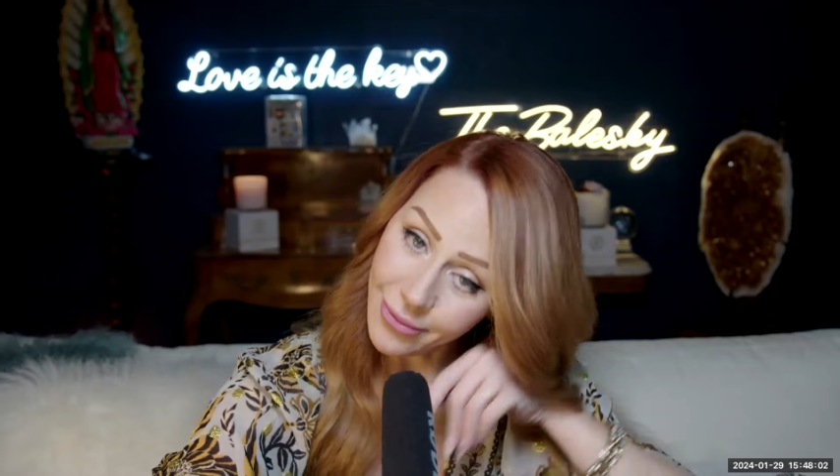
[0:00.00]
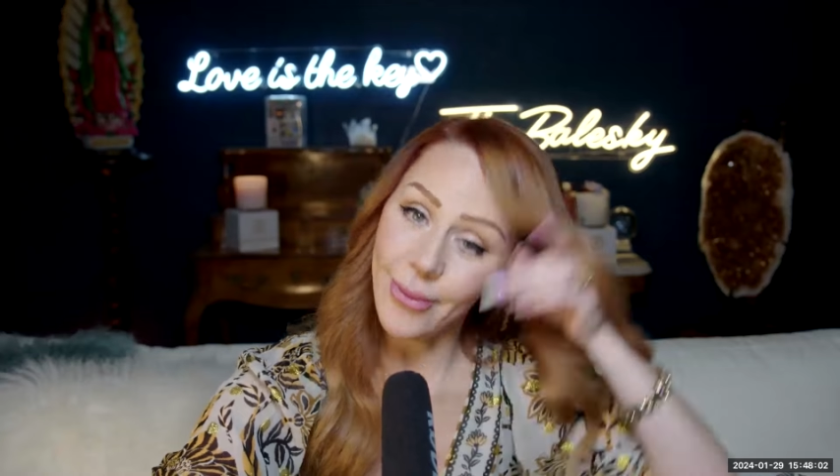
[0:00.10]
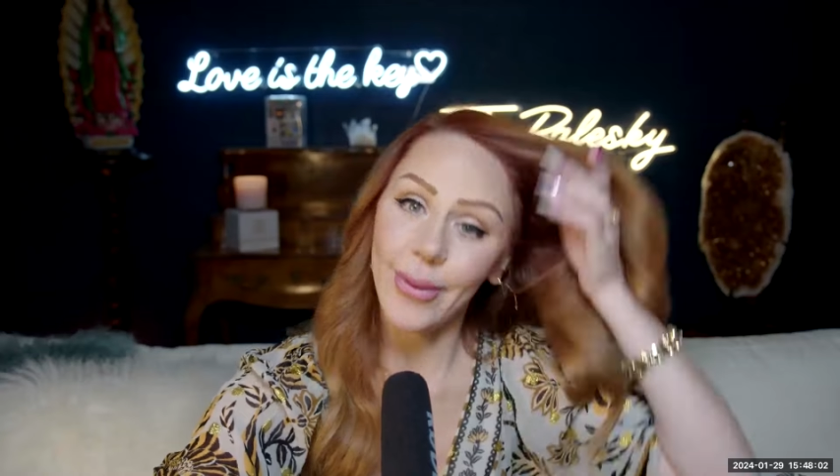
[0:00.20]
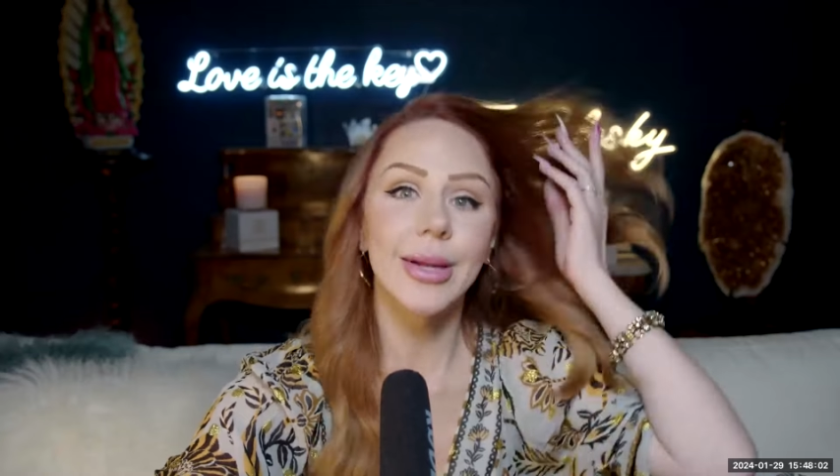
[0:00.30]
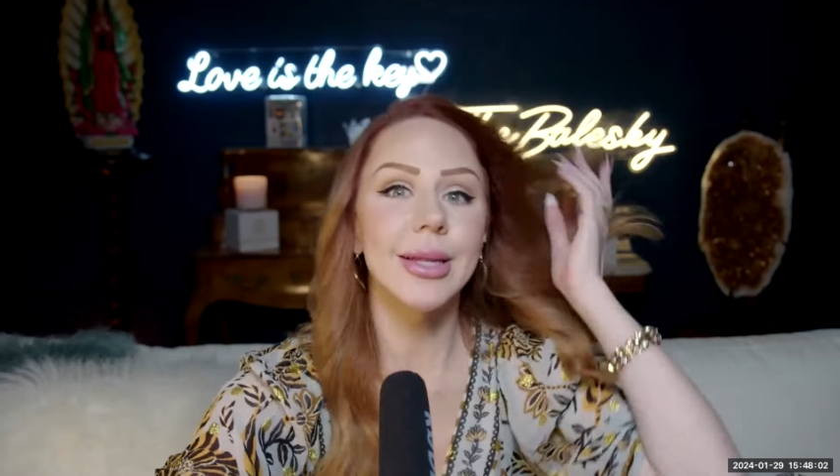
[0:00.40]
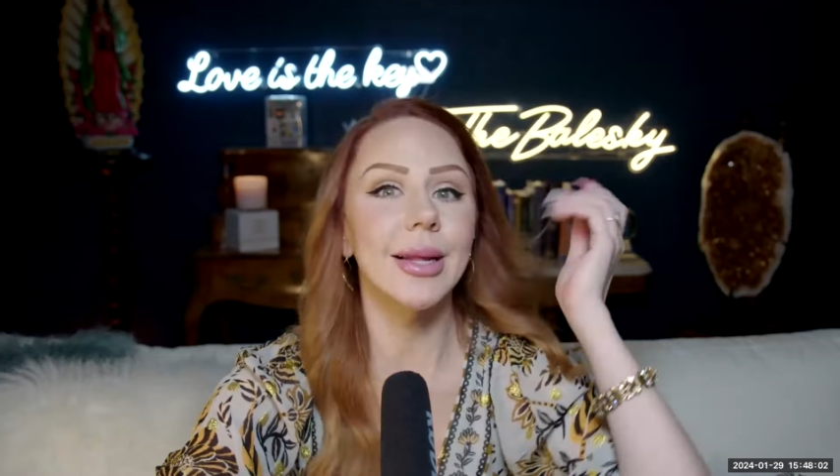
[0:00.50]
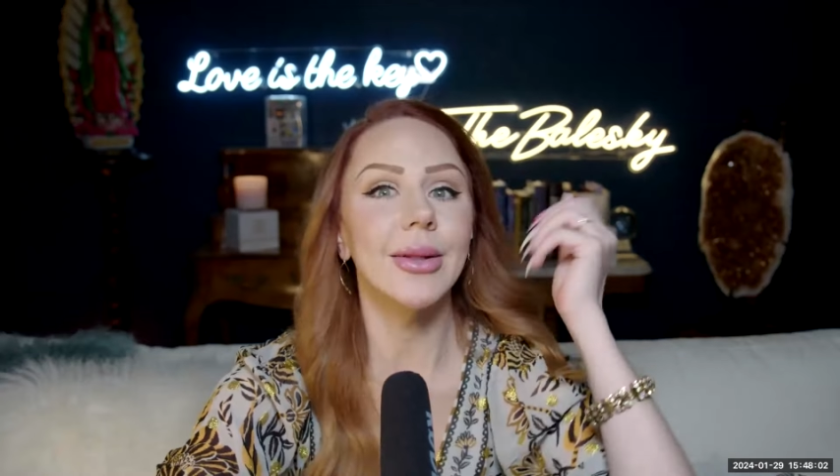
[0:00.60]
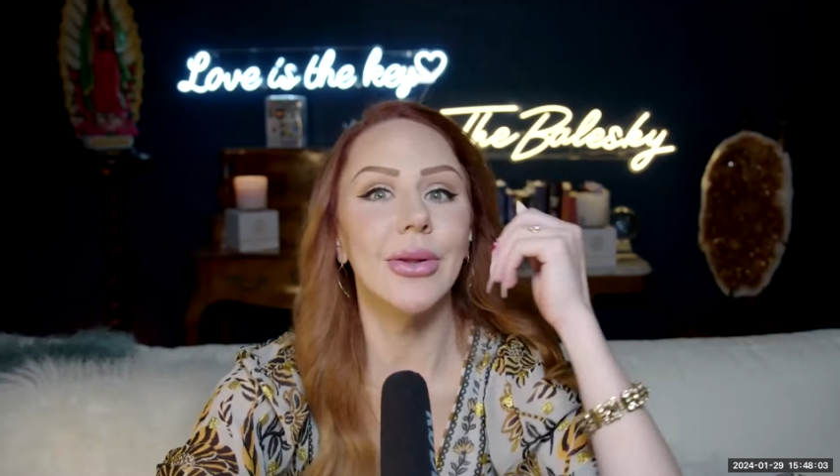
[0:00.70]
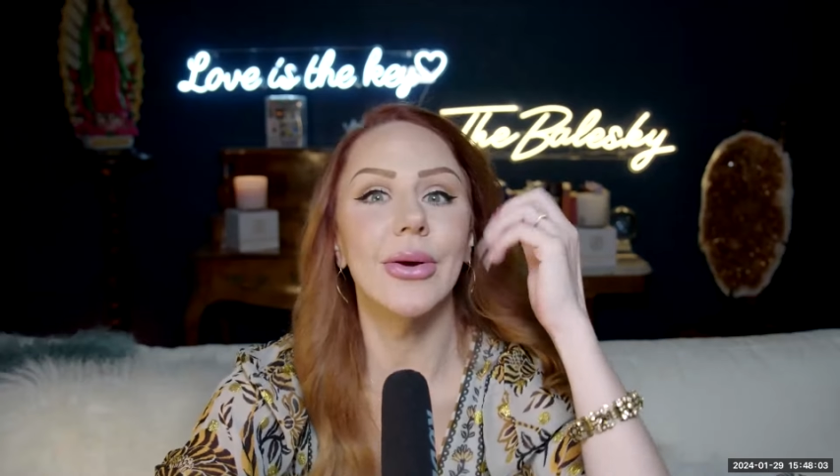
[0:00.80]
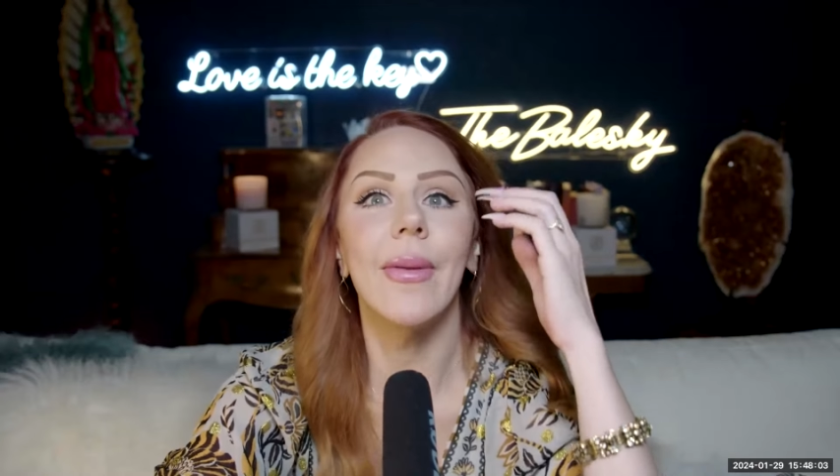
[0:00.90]
What does
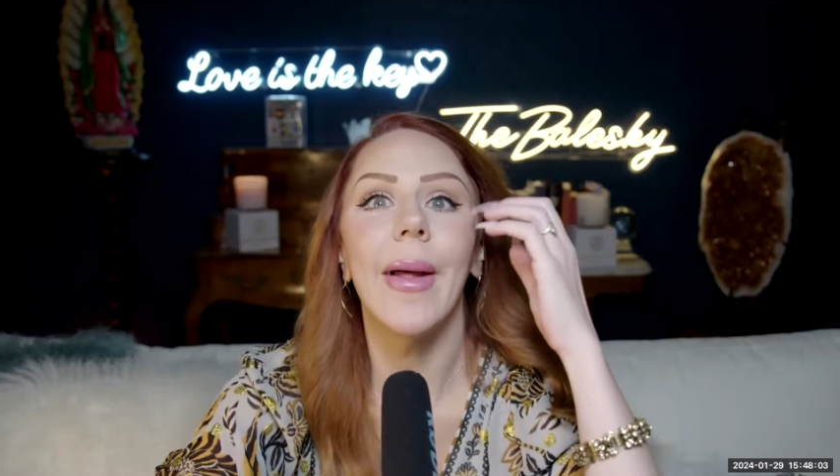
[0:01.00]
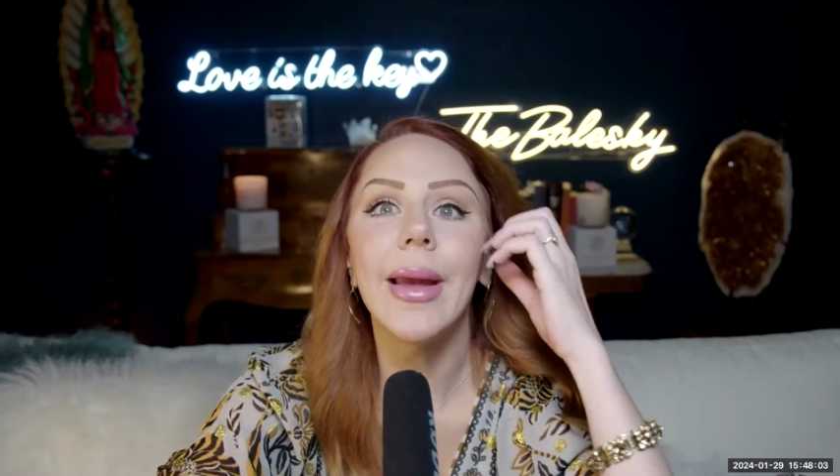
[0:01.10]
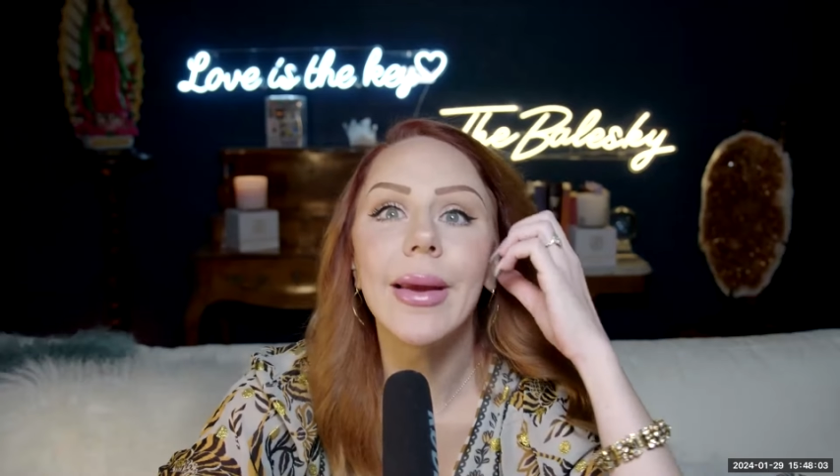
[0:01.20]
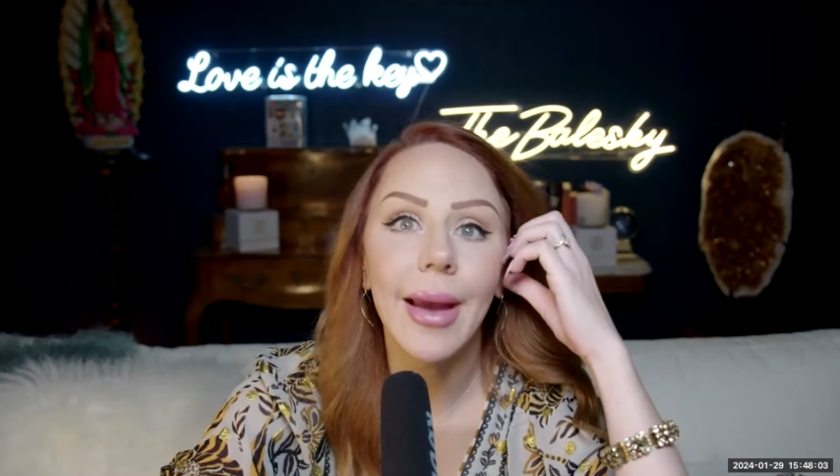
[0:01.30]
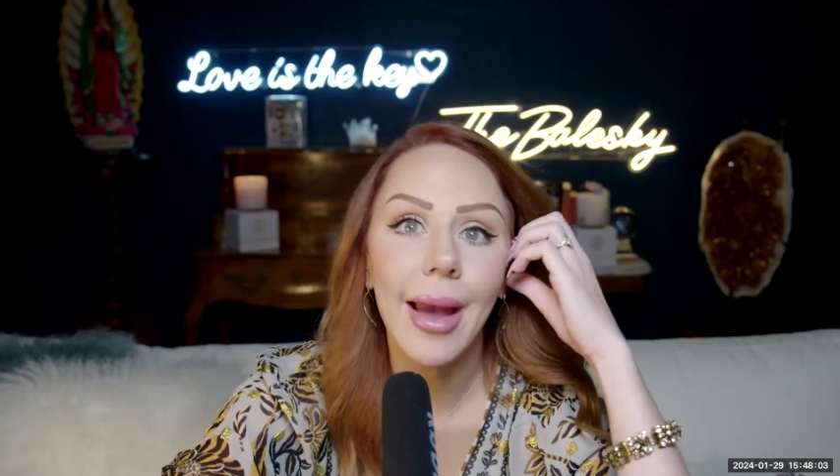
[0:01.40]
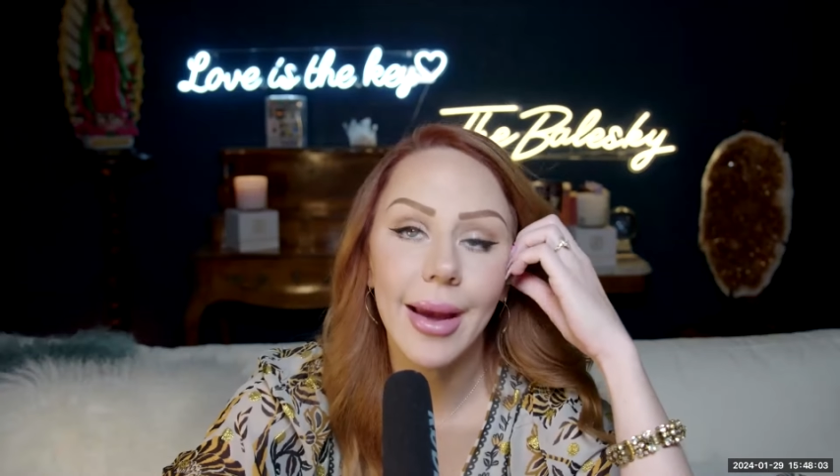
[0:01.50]
it look like?